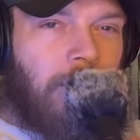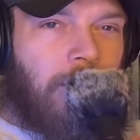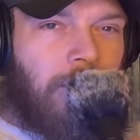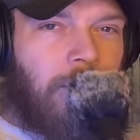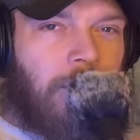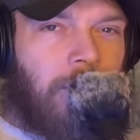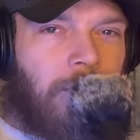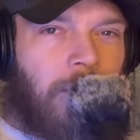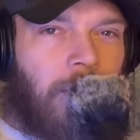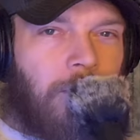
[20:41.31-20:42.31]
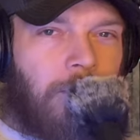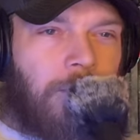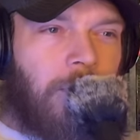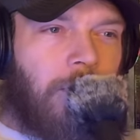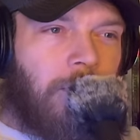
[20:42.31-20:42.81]
sucker, tentacle
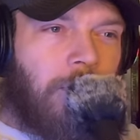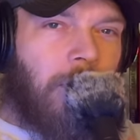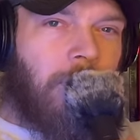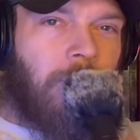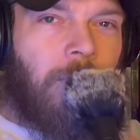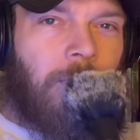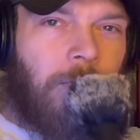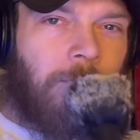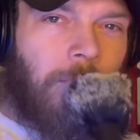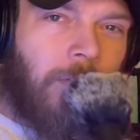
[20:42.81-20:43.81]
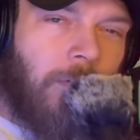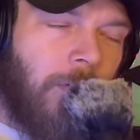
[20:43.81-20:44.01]
sucker things all over it,